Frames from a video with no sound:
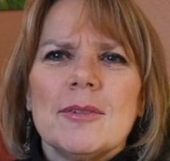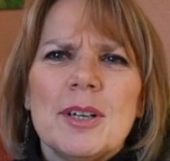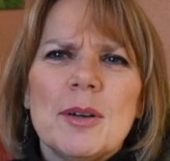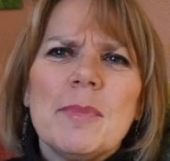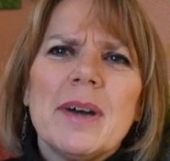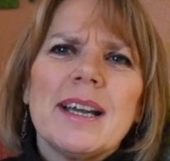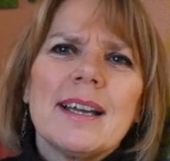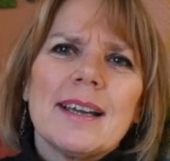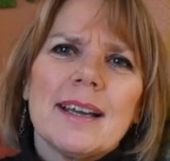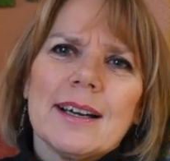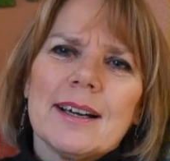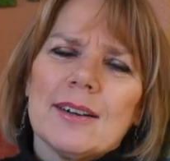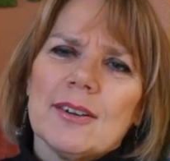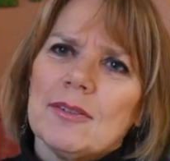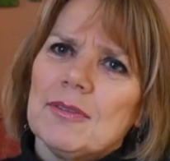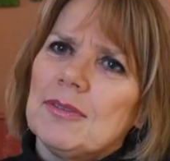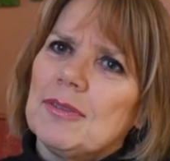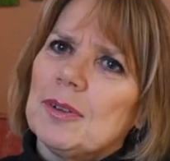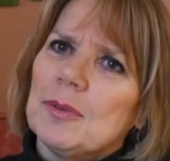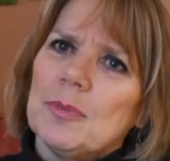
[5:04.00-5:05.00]
You might get it
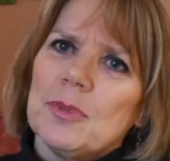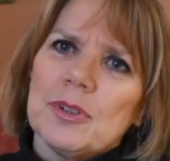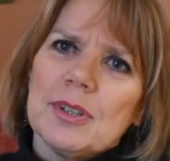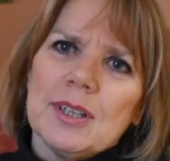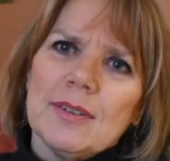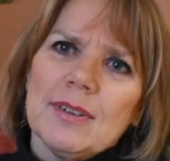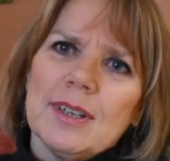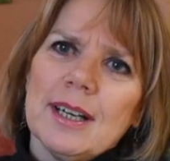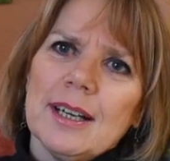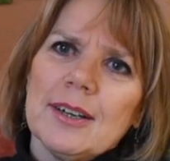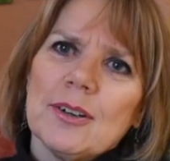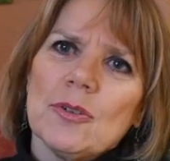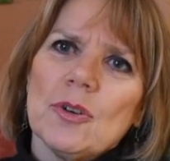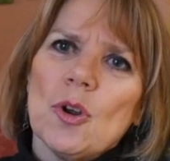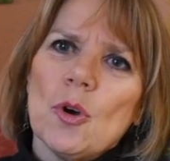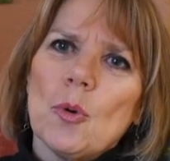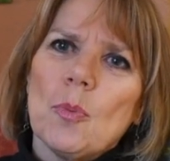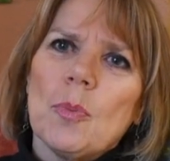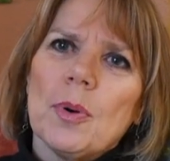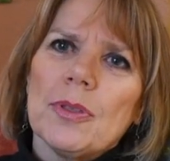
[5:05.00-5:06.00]
on film or T V, I don't
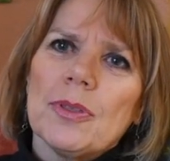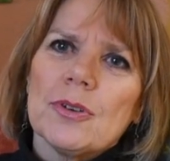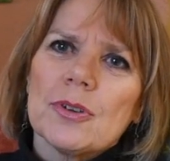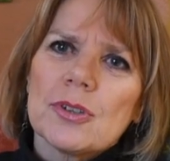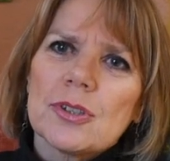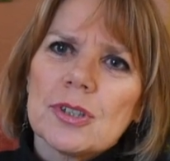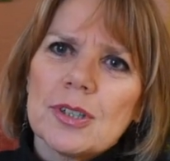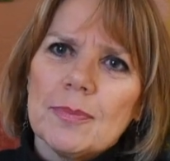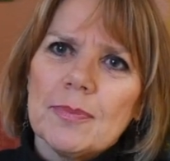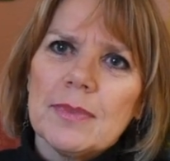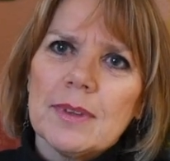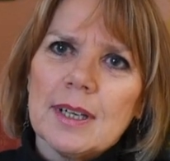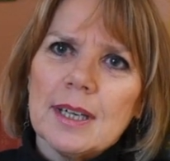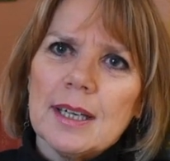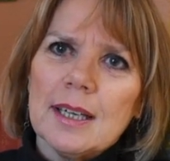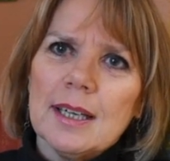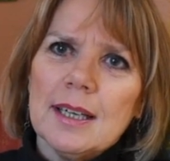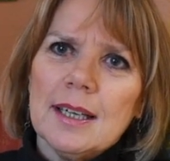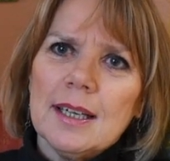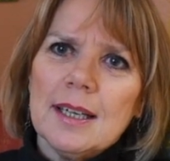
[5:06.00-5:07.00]
know, but there's
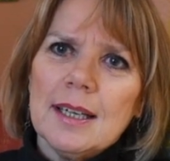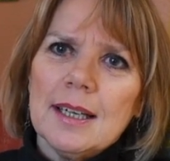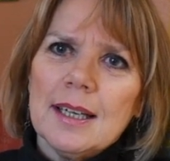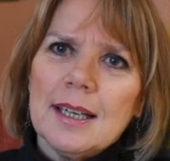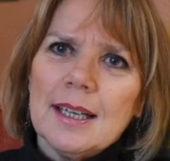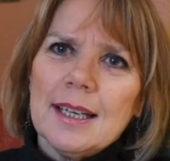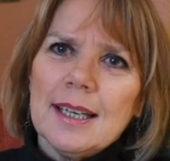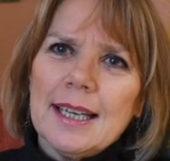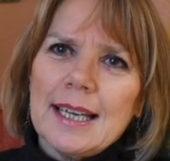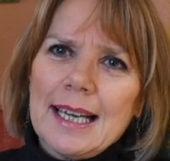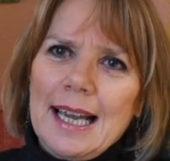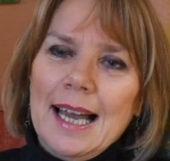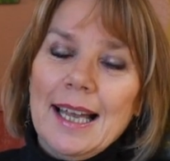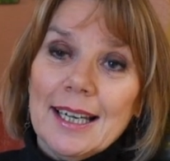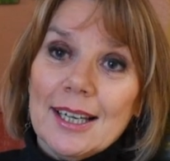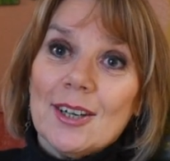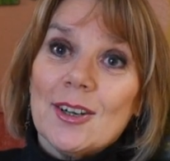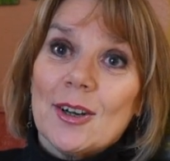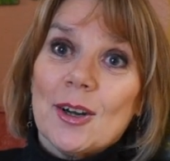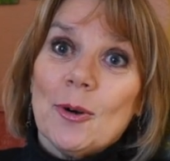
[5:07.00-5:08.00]
something, you
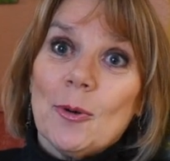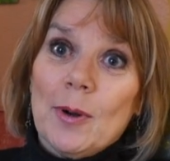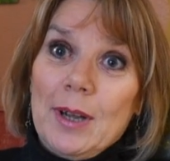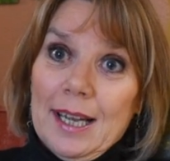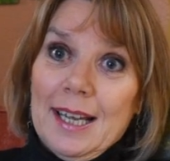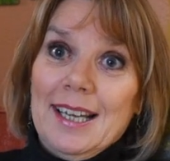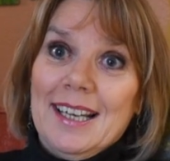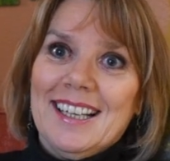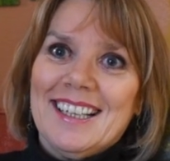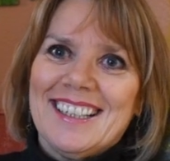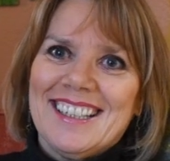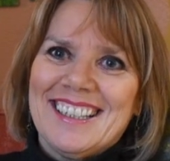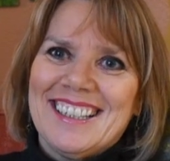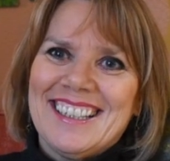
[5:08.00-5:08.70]
can't look away.